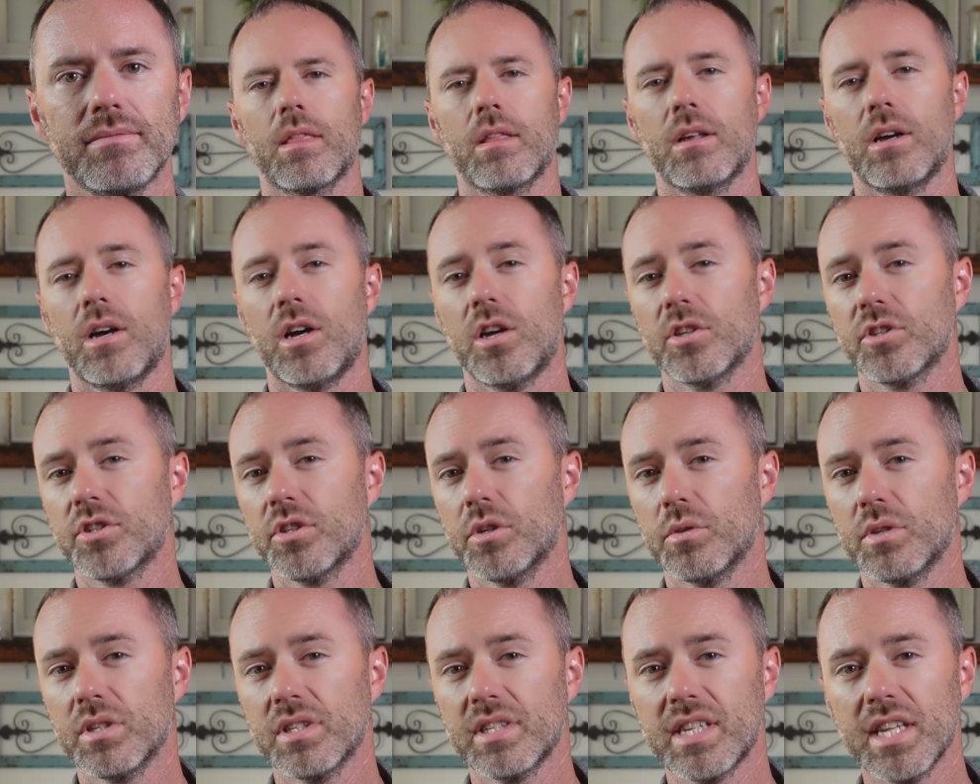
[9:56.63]

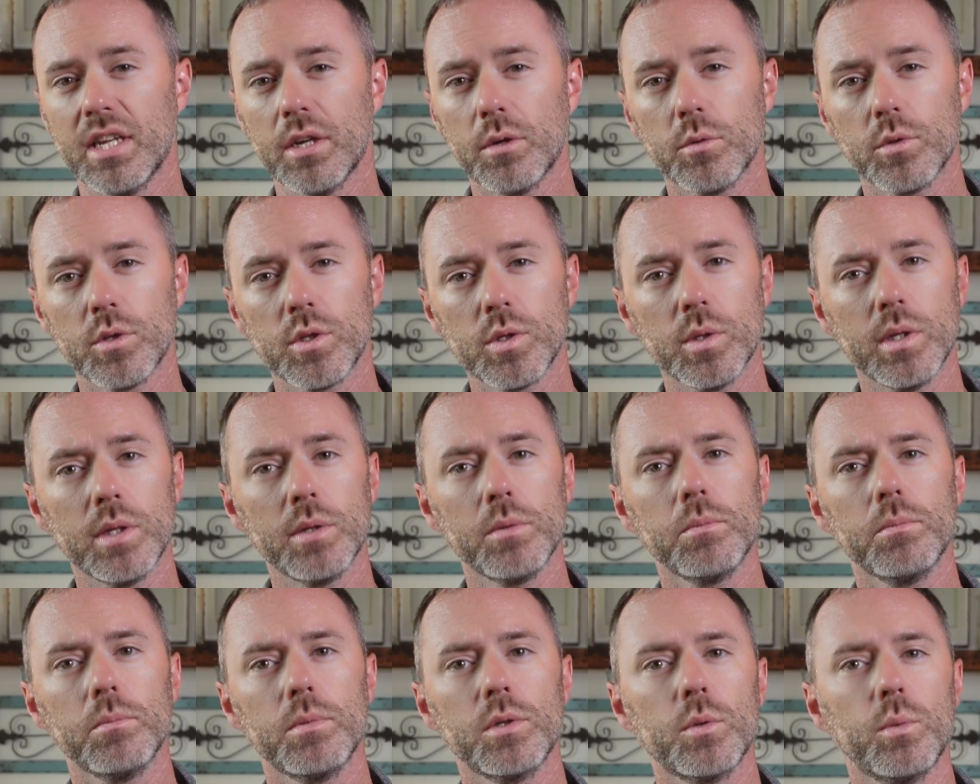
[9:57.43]
Also,
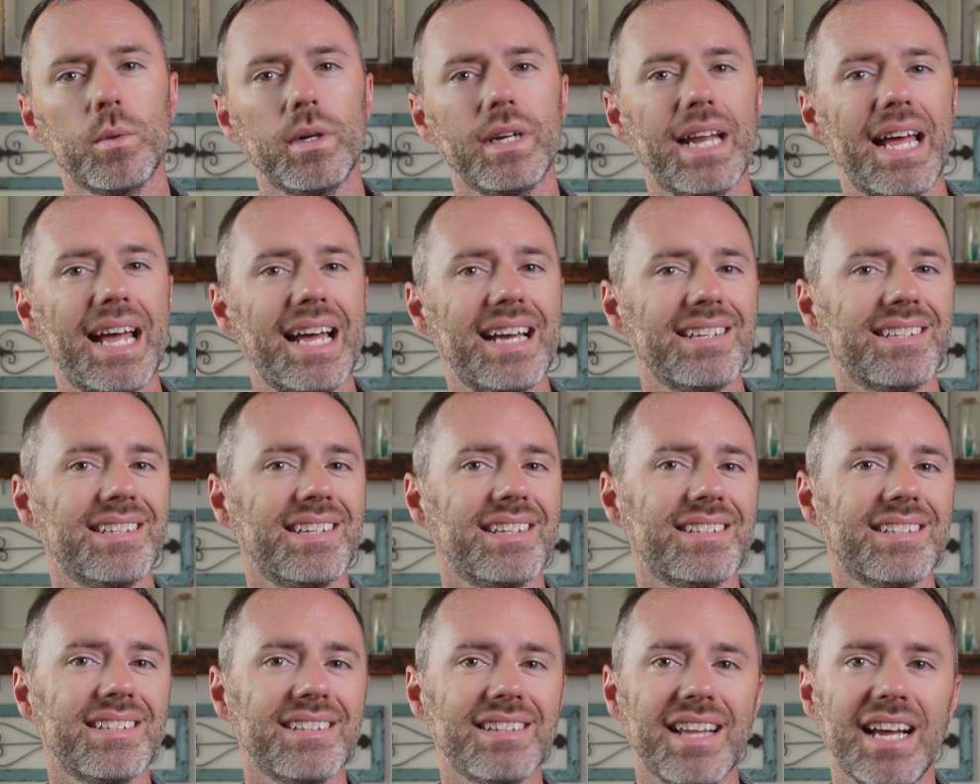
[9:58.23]
distinguishing between
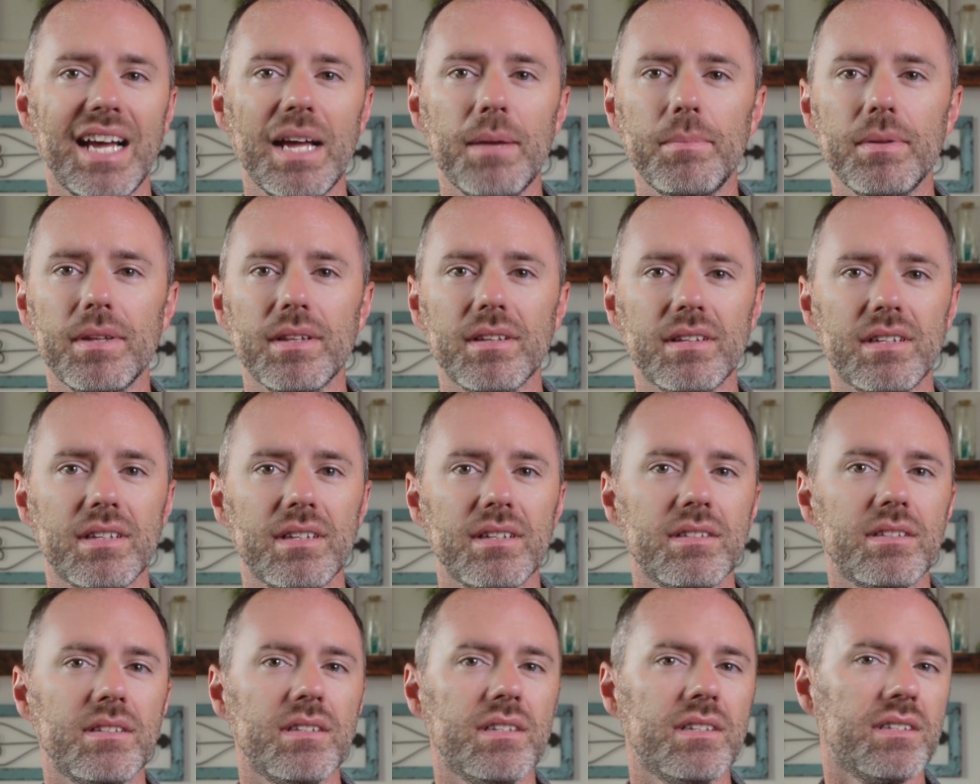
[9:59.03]
assets and
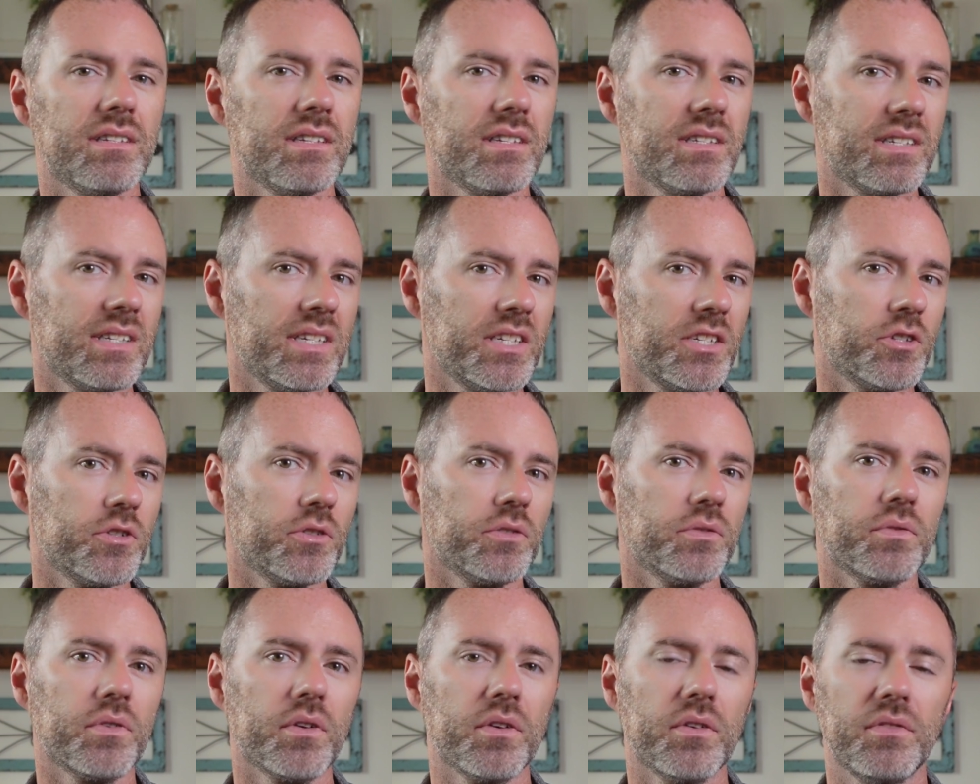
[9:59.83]
liabilities is essential
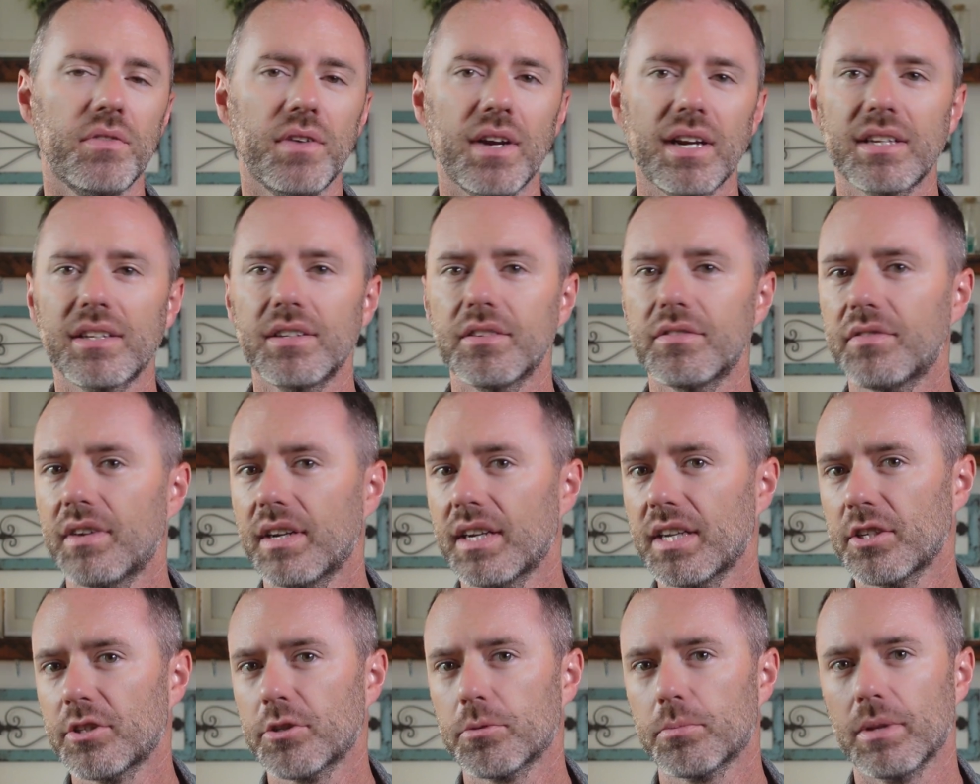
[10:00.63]
for effective
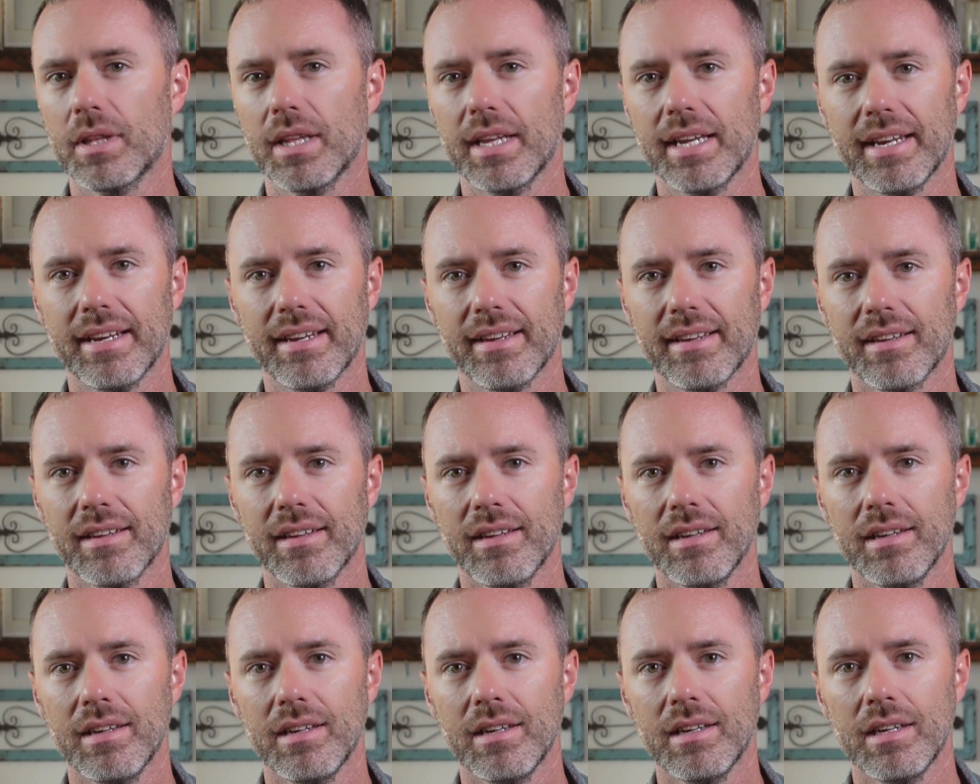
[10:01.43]
financial planning.
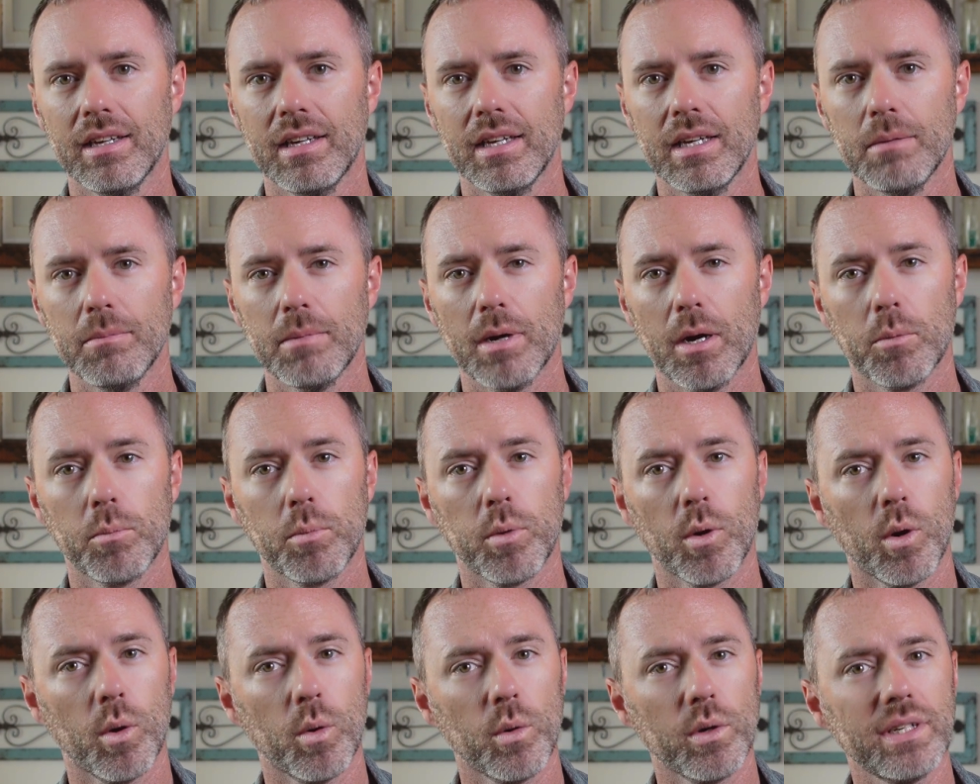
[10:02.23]
By
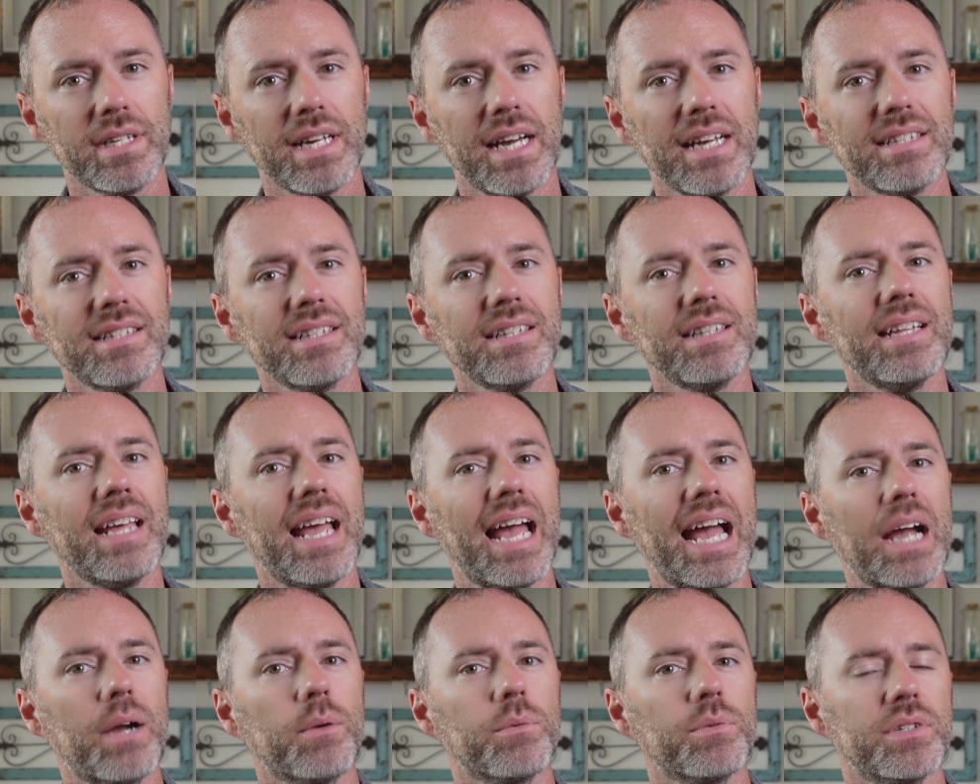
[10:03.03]
prioritizing the
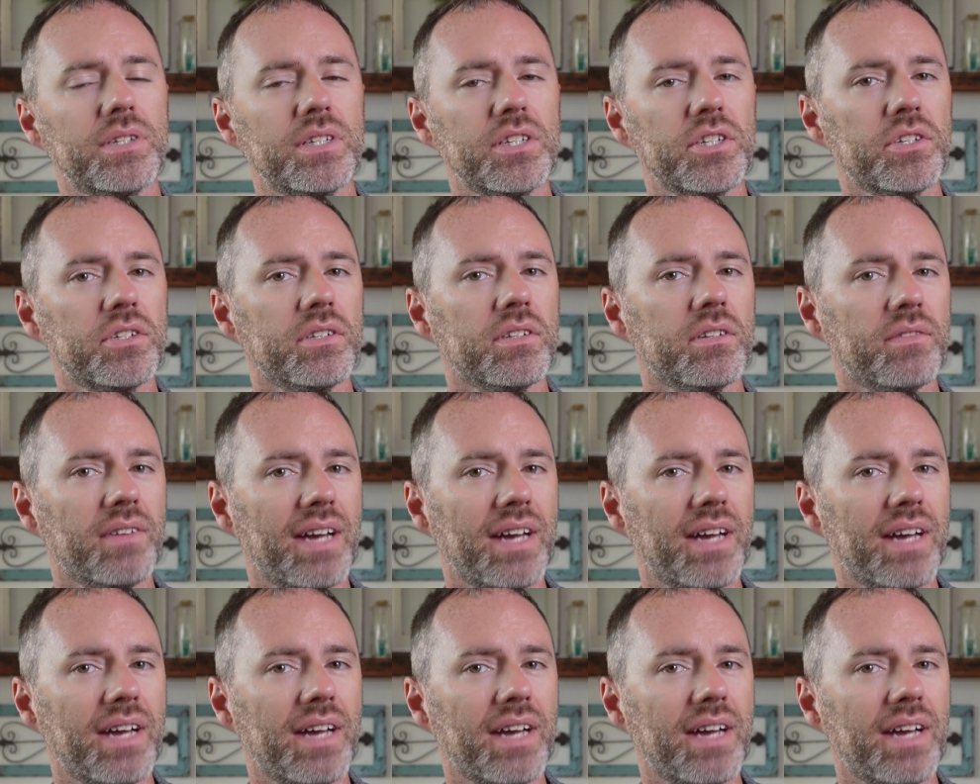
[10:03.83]
acquisition of